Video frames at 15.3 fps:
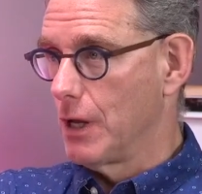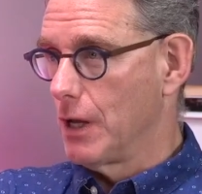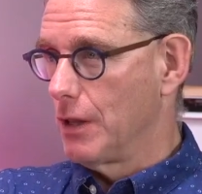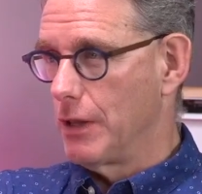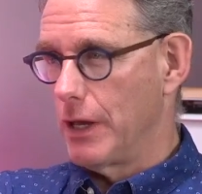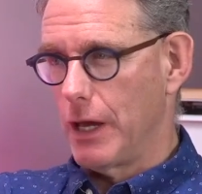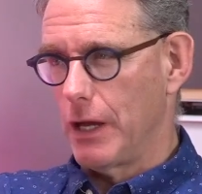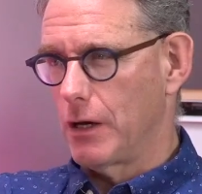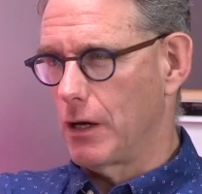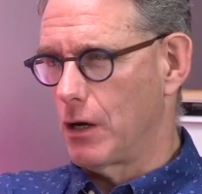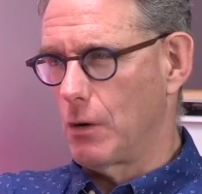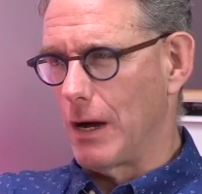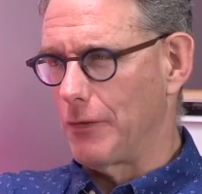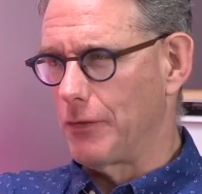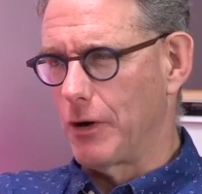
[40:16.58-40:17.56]
They're going to
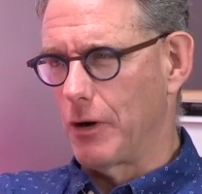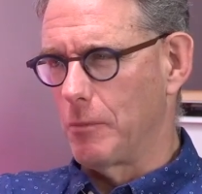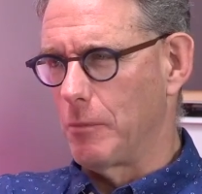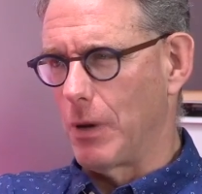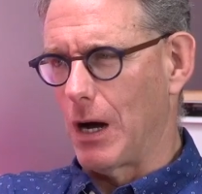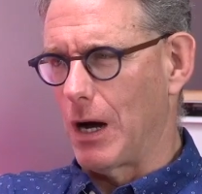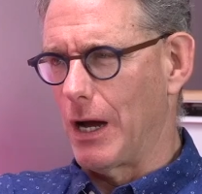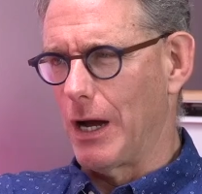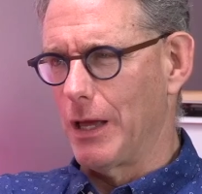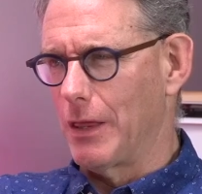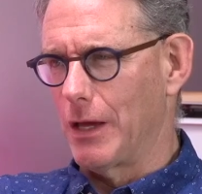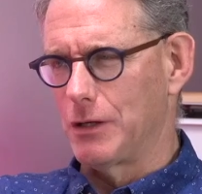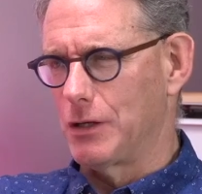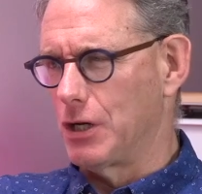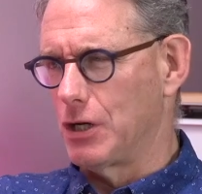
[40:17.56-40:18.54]
go out there and buy
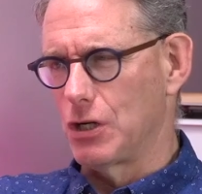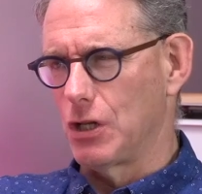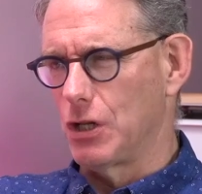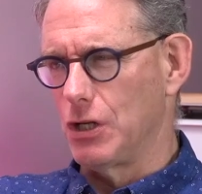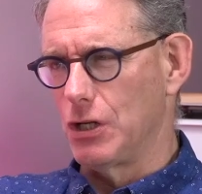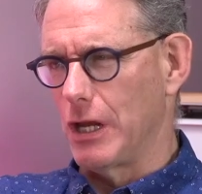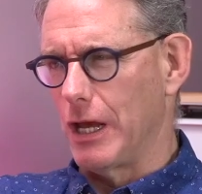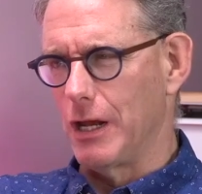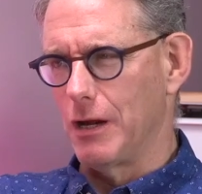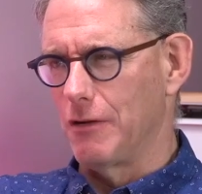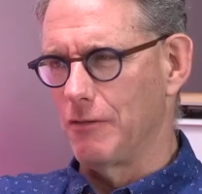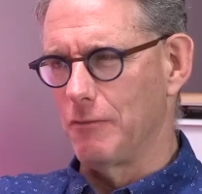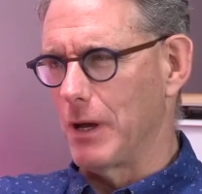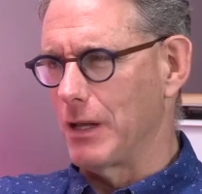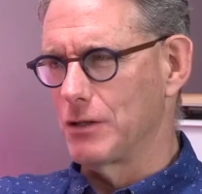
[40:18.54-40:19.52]
that digitally
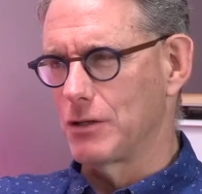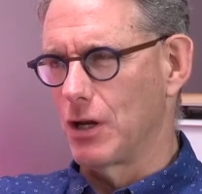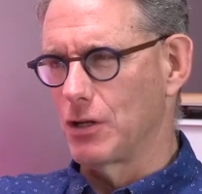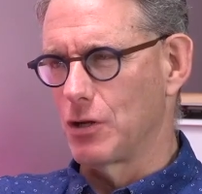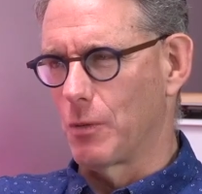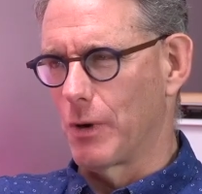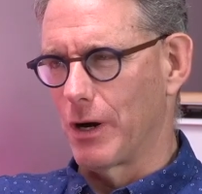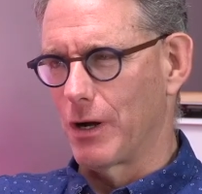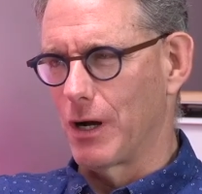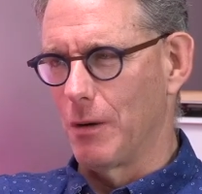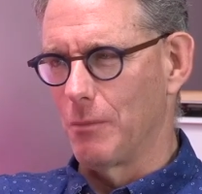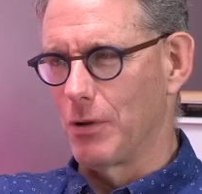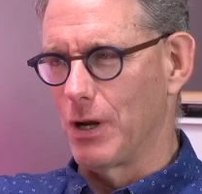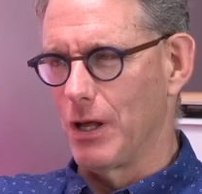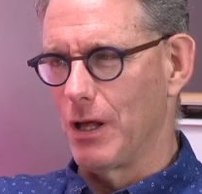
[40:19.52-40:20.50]
native men's underwear
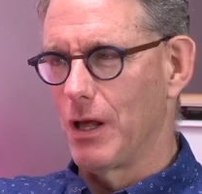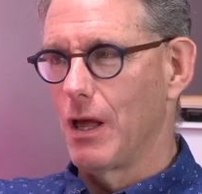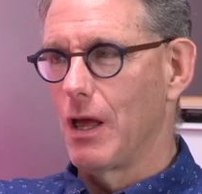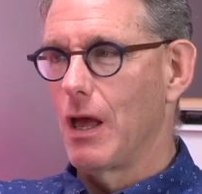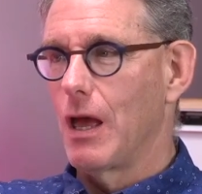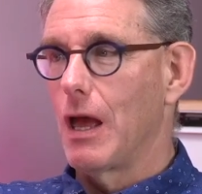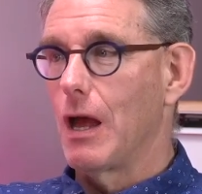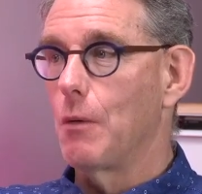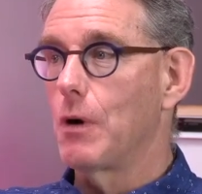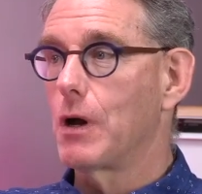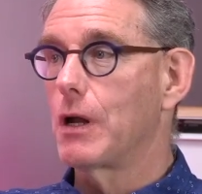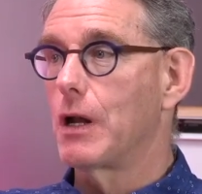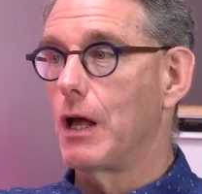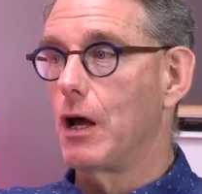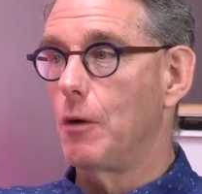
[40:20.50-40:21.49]
company, and we're
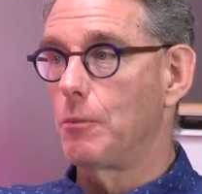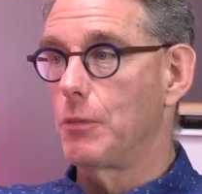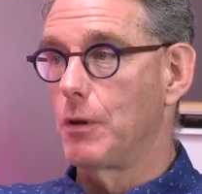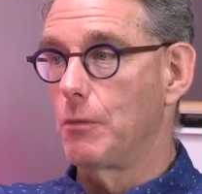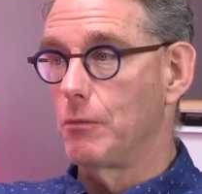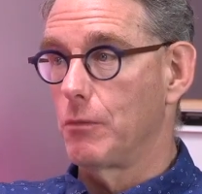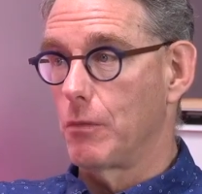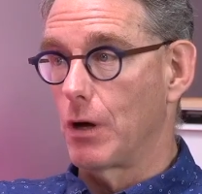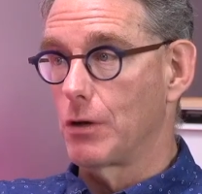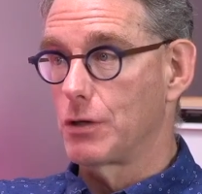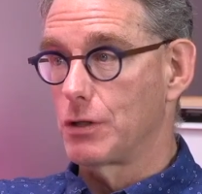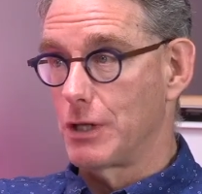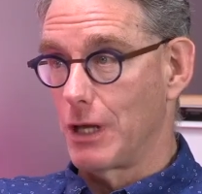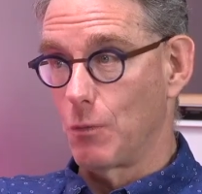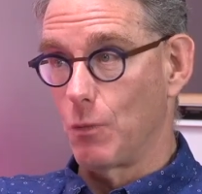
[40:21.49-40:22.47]
going to help them
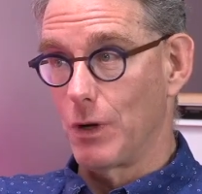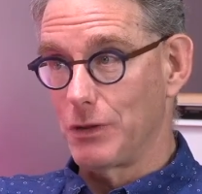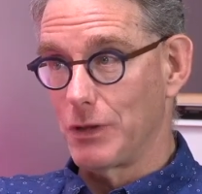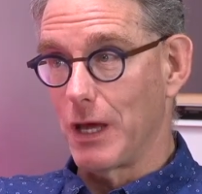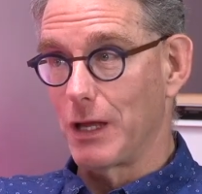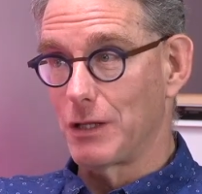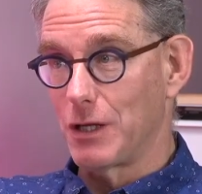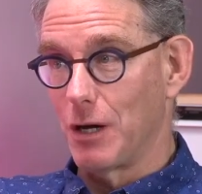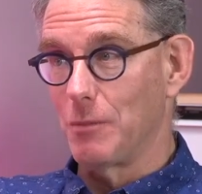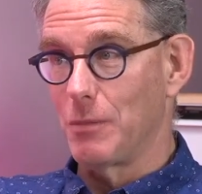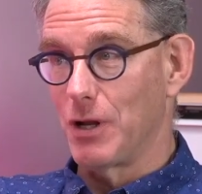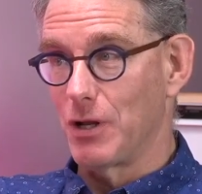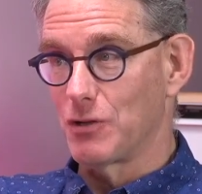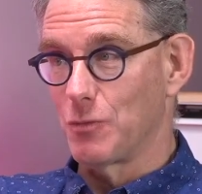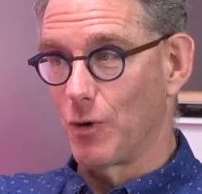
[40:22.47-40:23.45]
understand what that
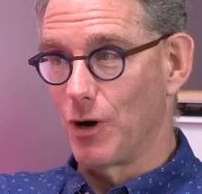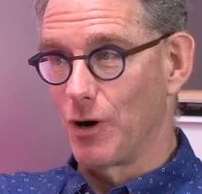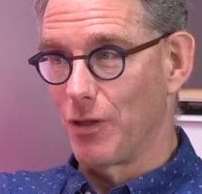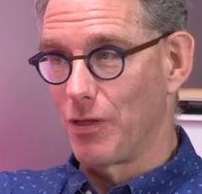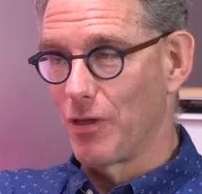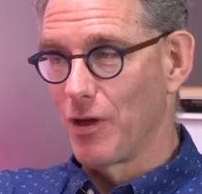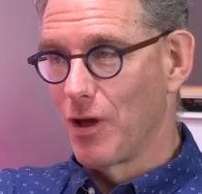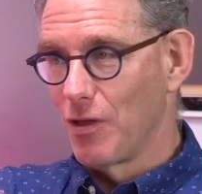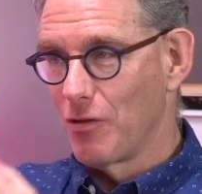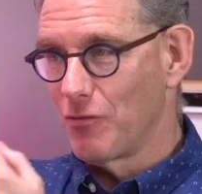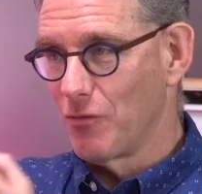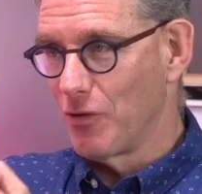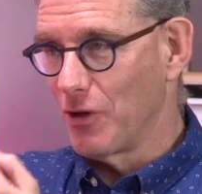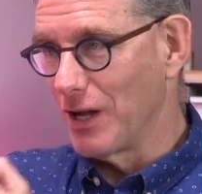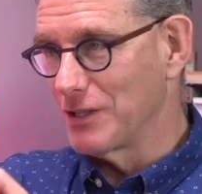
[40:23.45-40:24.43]
company is worth
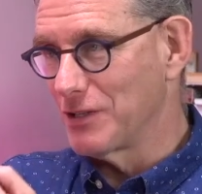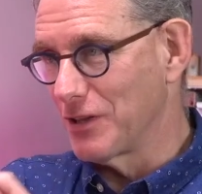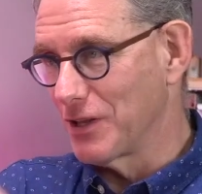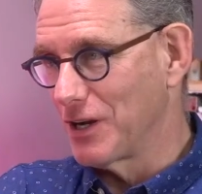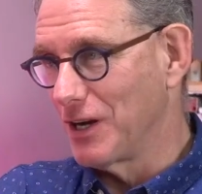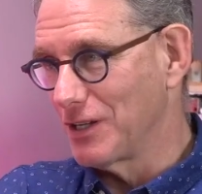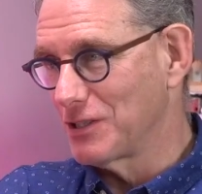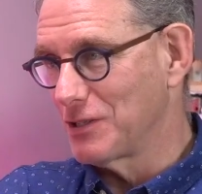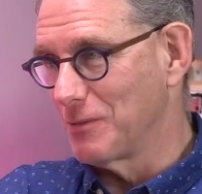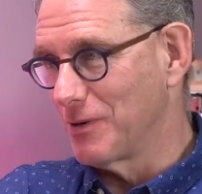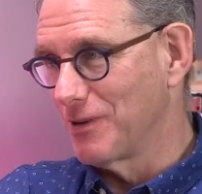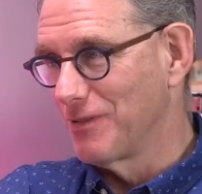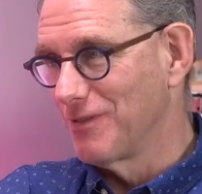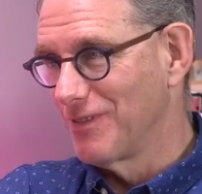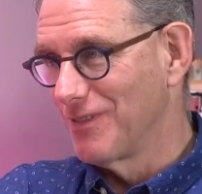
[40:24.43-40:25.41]
through the lens of the customer.
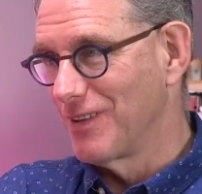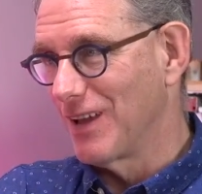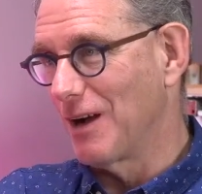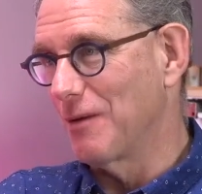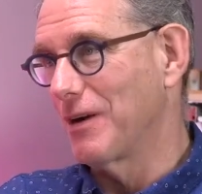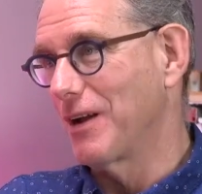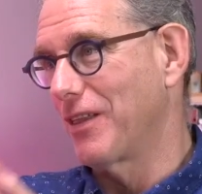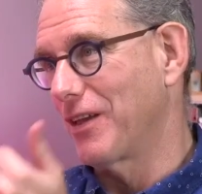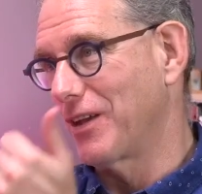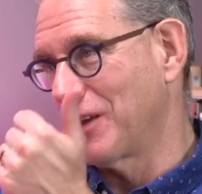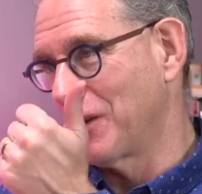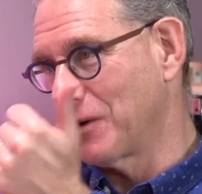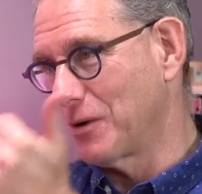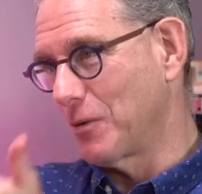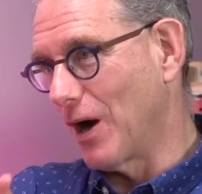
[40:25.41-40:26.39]
How are they going
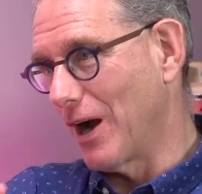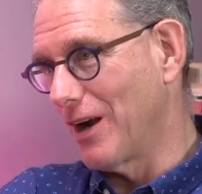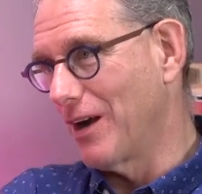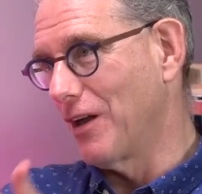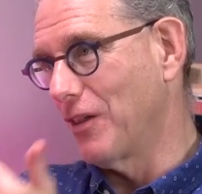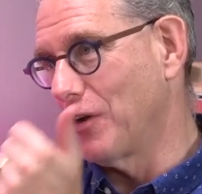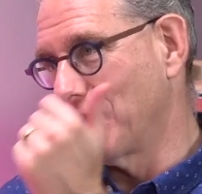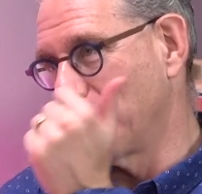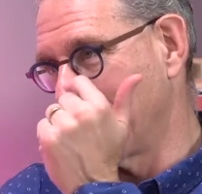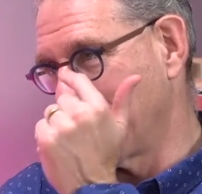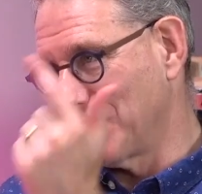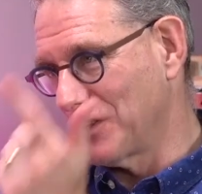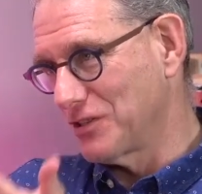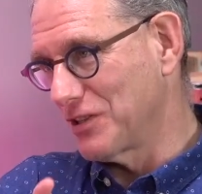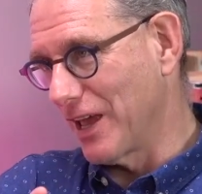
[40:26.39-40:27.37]
to acquire? How long are they
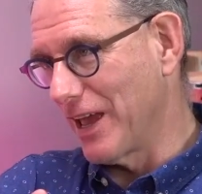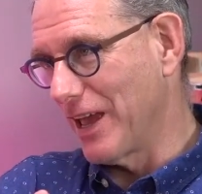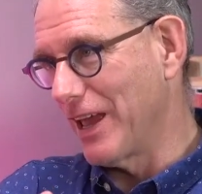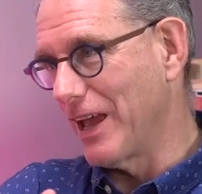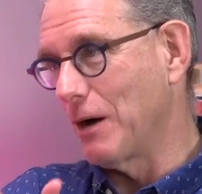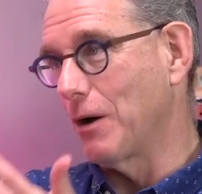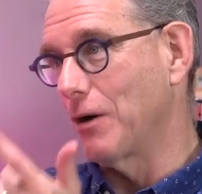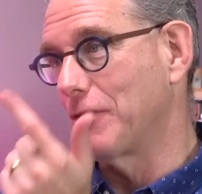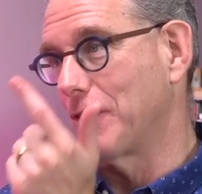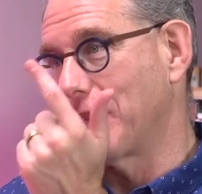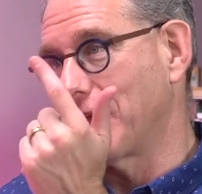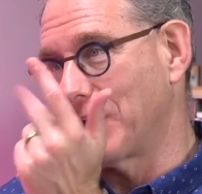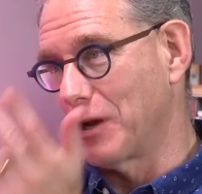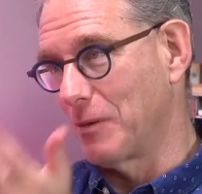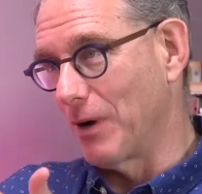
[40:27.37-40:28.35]
going to stay? How often are
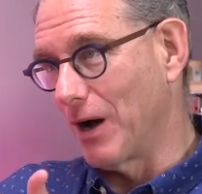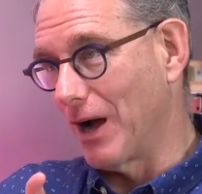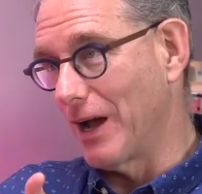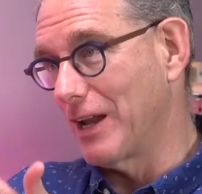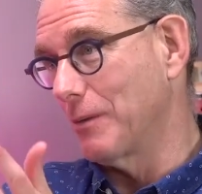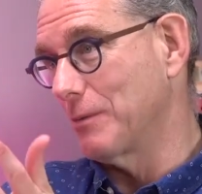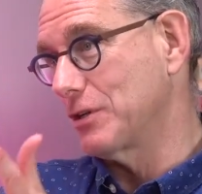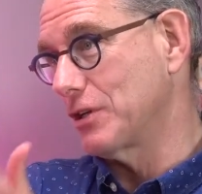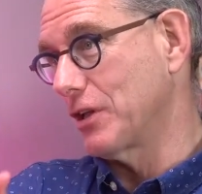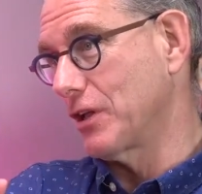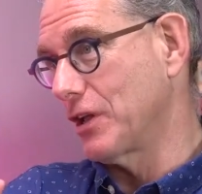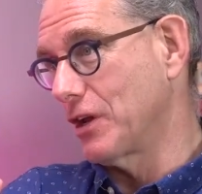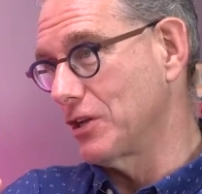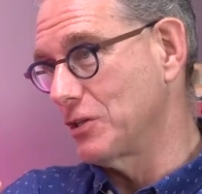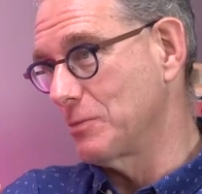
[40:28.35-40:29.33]
they going to buy? And how much are they
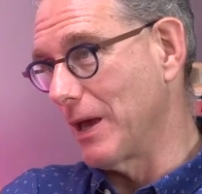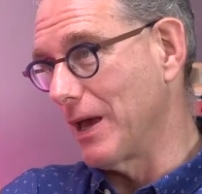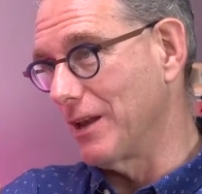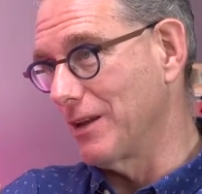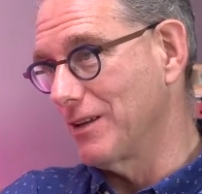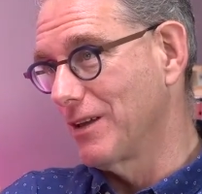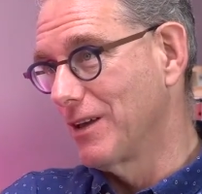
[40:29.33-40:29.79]
going to spend?